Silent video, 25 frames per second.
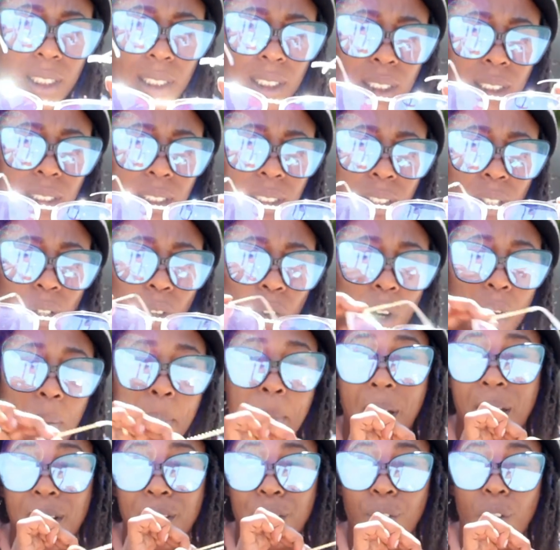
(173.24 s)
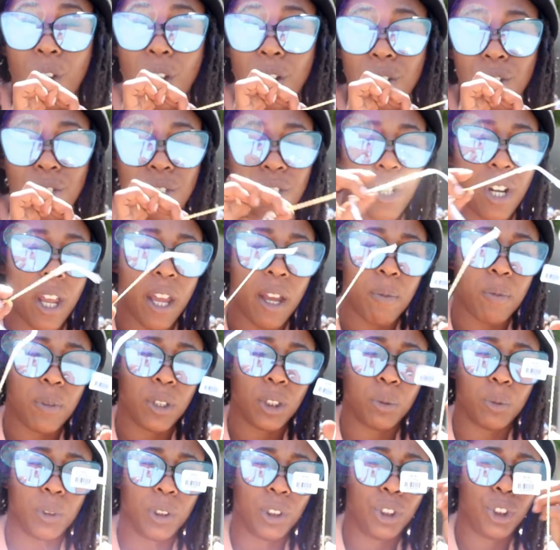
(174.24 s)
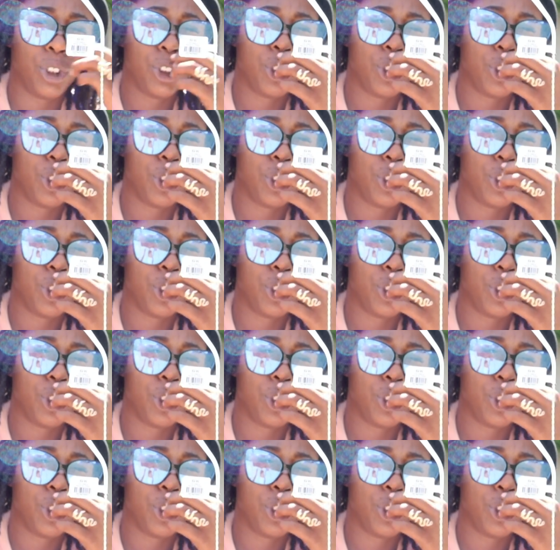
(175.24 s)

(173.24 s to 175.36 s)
this on my daughter's day, which was